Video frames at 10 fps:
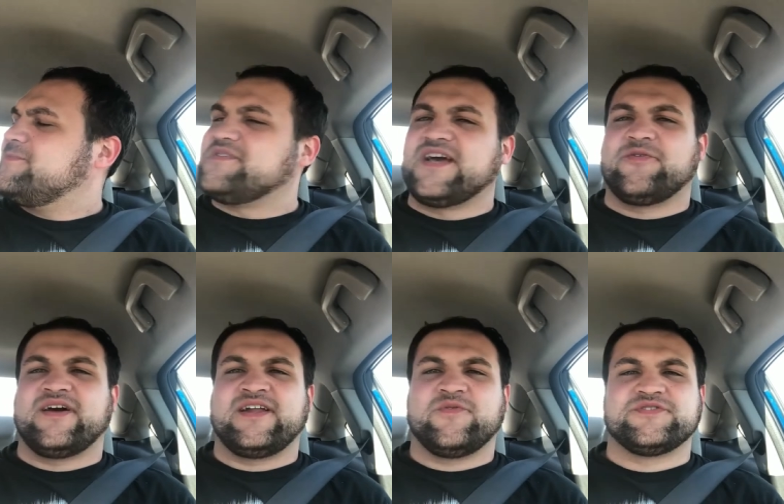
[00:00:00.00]
but yeah,
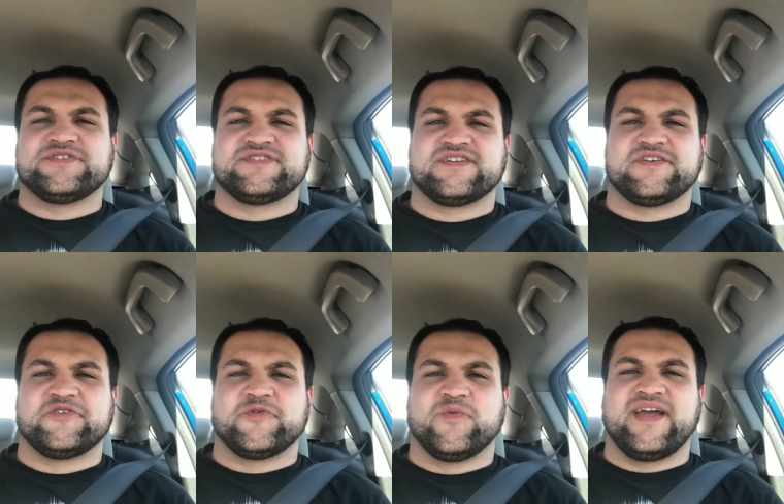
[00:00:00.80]
right now we're just
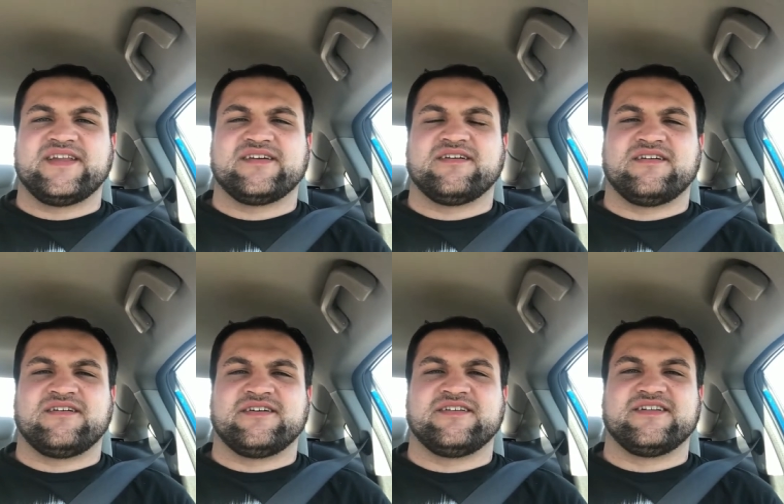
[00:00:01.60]
uh, waiting
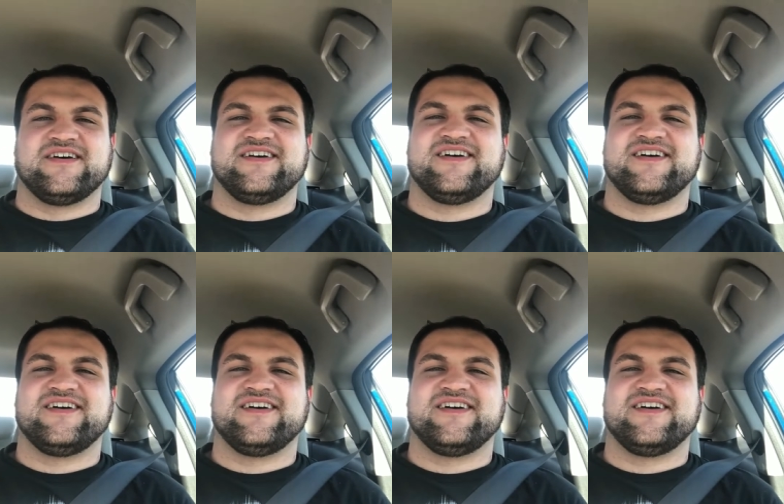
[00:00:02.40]
on